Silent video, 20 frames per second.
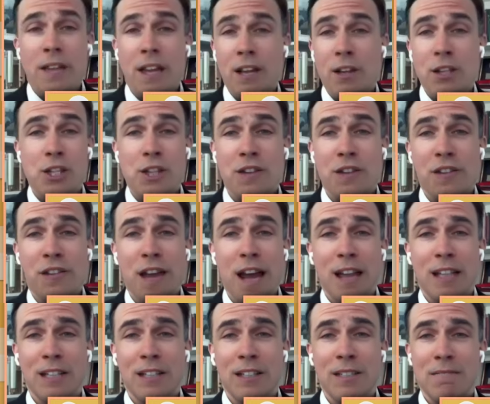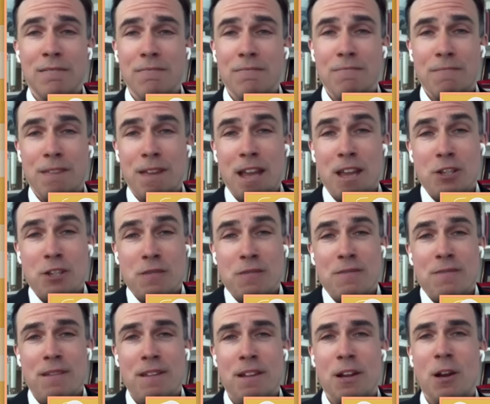They just decided that they just,
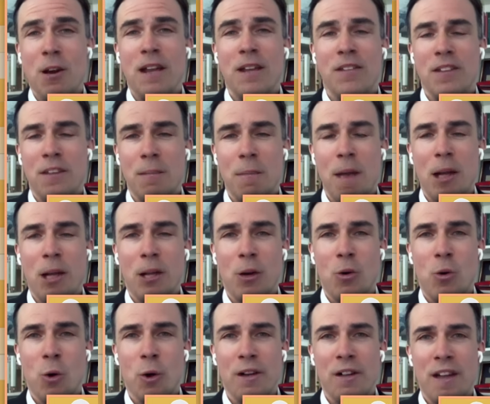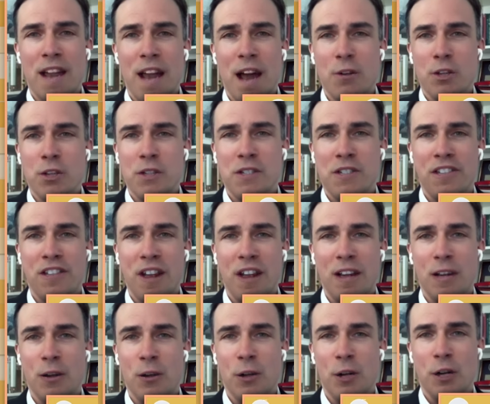you know, the appellate court has now just
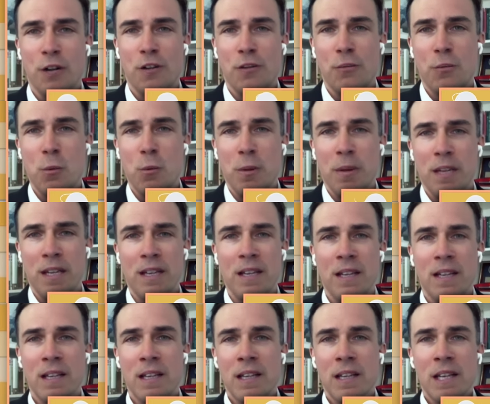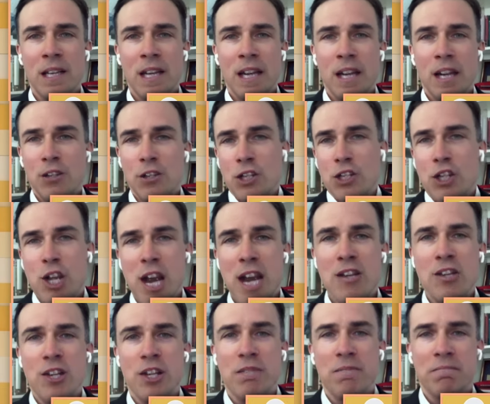decided they're going to swoop in and just
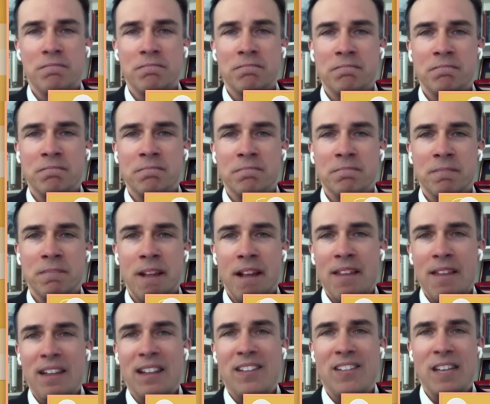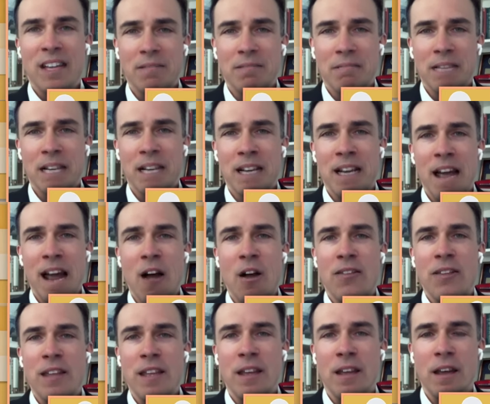change it. And that's it. And now
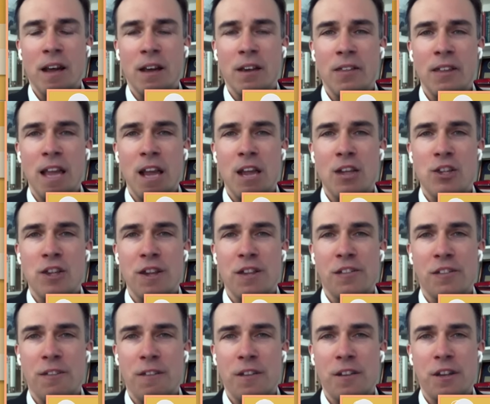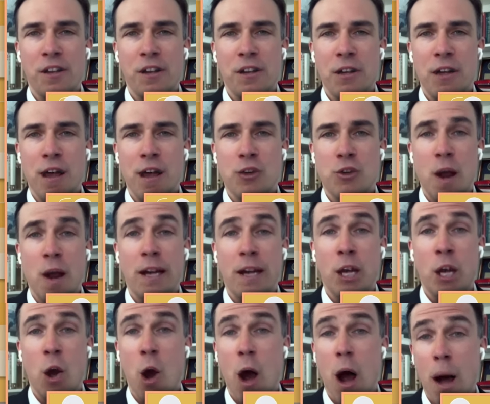the AG's office can now try to
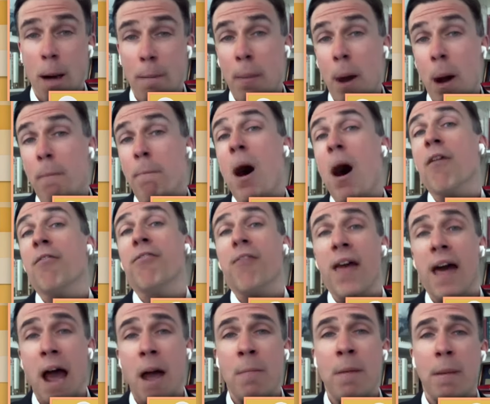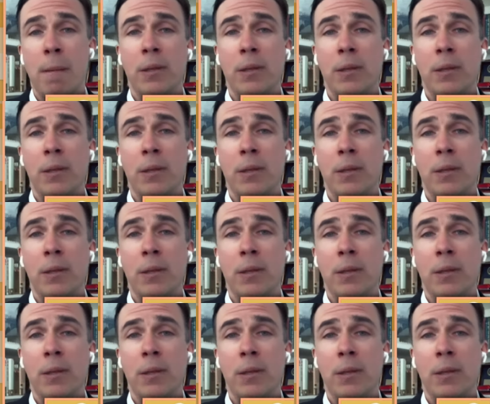go up above them.